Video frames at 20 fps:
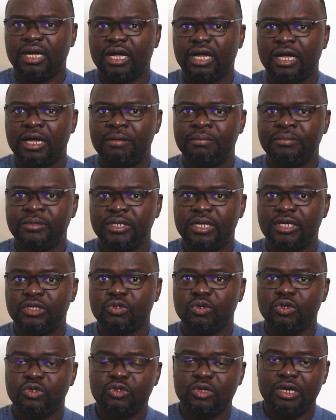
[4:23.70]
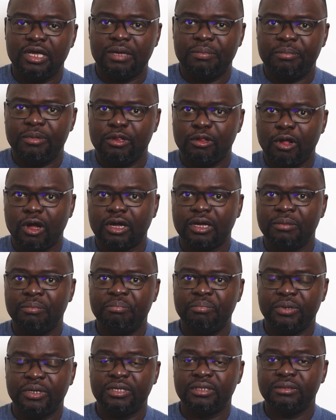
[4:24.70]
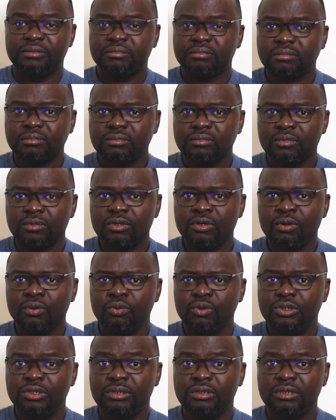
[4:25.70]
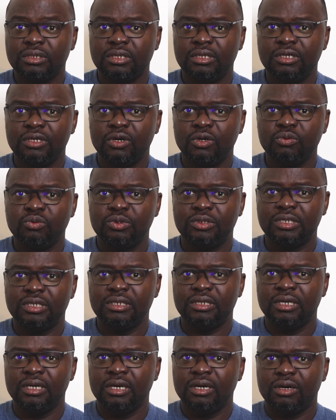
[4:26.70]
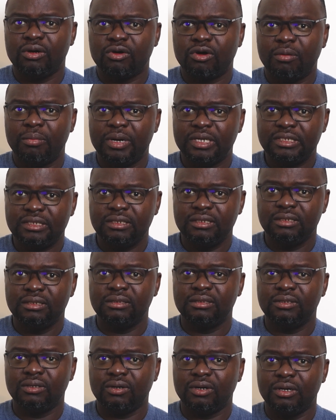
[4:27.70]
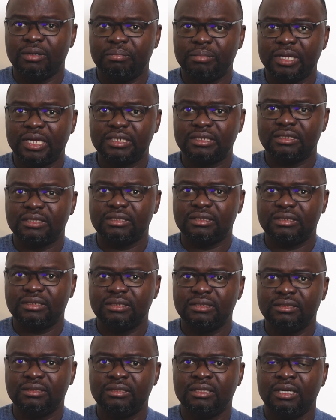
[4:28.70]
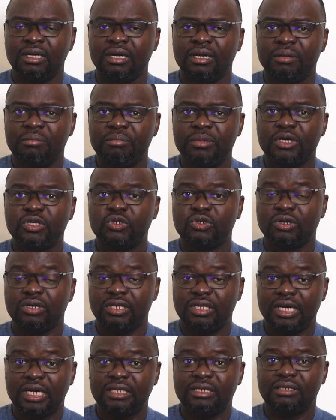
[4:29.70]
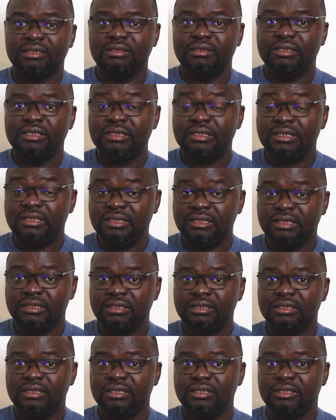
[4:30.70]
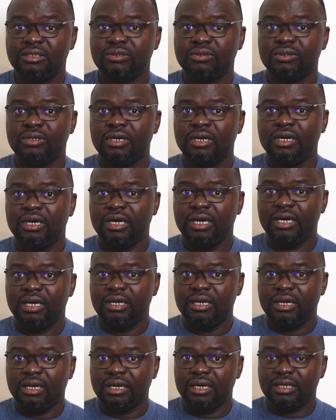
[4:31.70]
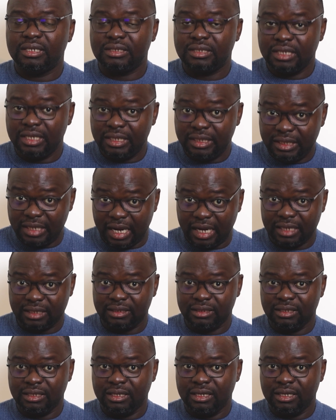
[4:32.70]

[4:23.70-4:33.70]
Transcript: There's also a locking pin which is secured with a rubber seal or a plastic seal. Make sure that this seal is intact.